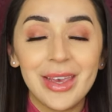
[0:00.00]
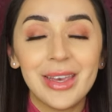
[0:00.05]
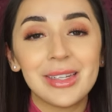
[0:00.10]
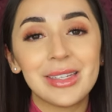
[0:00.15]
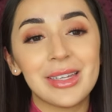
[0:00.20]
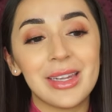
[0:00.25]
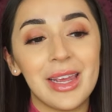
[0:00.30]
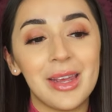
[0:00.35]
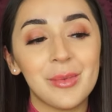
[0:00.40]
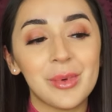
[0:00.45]

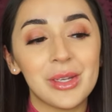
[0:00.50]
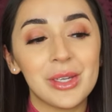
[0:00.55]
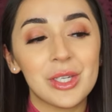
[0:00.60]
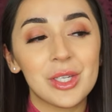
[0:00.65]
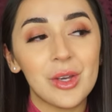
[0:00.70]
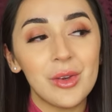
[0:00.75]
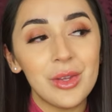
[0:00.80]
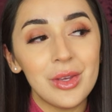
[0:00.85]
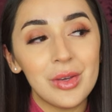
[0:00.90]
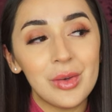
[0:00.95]
Today I'm going to
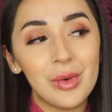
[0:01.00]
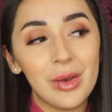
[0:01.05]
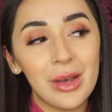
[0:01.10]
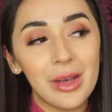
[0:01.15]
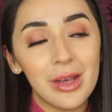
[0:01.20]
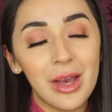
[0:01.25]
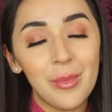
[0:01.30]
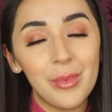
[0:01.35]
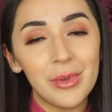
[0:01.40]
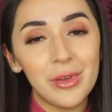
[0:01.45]
show you a
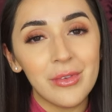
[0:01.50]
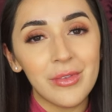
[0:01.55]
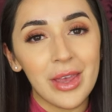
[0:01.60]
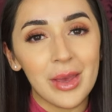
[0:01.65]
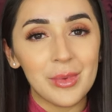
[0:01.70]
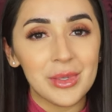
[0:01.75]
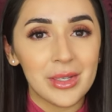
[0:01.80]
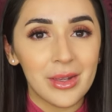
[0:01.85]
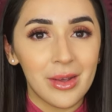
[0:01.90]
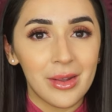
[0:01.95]
couple of
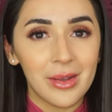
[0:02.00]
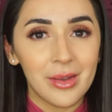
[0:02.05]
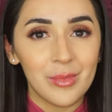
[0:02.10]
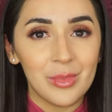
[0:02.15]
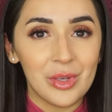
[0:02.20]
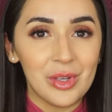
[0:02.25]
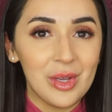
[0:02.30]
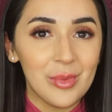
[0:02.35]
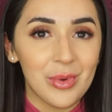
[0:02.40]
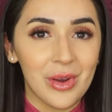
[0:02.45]
Amazon
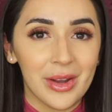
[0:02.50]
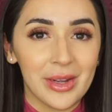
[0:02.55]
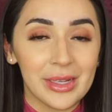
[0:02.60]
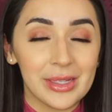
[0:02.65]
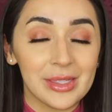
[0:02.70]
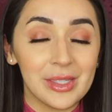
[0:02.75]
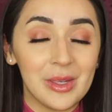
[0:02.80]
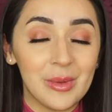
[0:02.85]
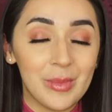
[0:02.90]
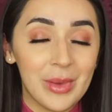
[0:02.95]
beauty
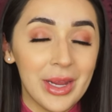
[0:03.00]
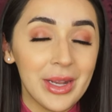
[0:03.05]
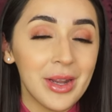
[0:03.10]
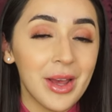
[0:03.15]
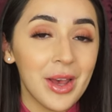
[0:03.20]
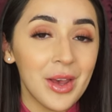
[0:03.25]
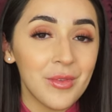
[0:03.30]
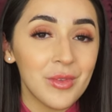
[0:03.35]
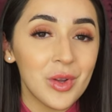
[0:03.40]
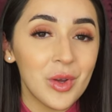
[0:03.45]
products you may
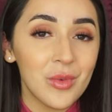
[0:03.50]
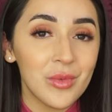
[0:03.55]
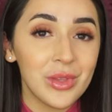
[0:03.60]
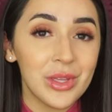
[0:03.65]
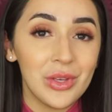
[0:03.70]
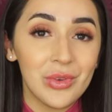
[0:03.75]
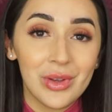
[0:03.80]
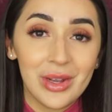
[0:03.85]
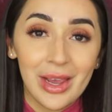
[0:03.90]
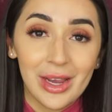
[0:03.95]
not have known that
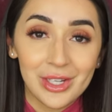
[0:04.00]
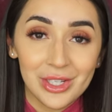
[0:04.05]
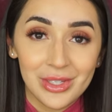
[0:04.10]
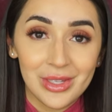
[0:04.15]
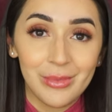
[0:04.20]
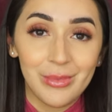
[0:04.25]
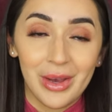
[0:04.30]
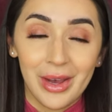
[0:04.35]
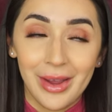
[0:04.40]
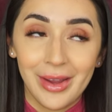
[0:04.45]
you can
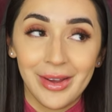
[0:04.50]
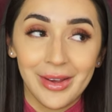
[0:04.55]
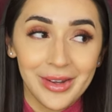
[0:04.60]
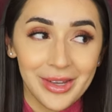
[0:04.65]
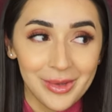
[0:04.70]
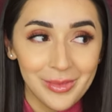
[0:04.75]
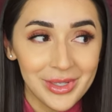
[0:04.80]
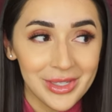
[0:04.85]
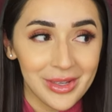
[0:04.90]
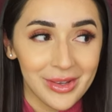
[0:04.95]
actually buy on
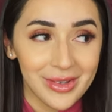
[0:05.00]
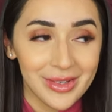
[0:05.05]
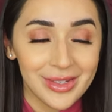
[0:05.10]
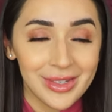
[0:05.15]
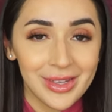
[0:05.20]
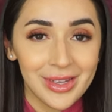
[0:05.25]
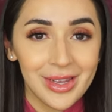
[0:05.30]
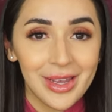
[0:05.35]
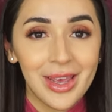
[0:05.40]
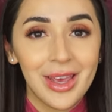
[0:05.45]

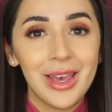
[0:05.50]
Amazon.